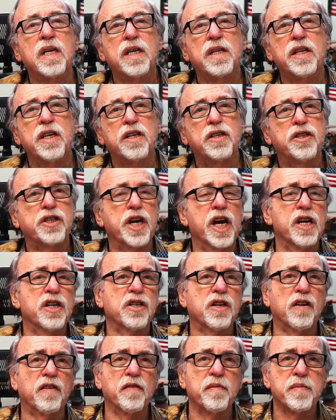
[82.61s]
The Exchange
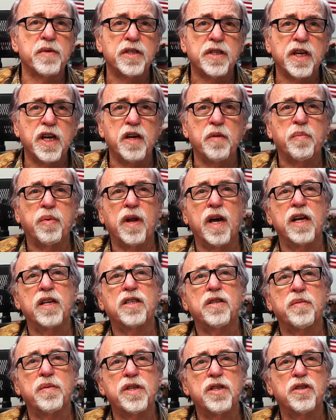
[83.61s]
Club of Mesquite plans
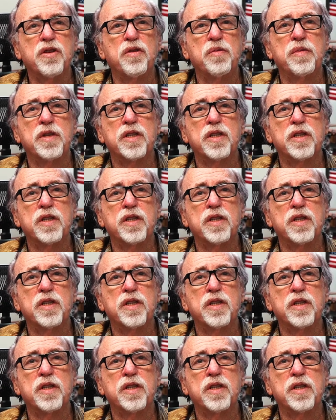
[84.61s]
to resume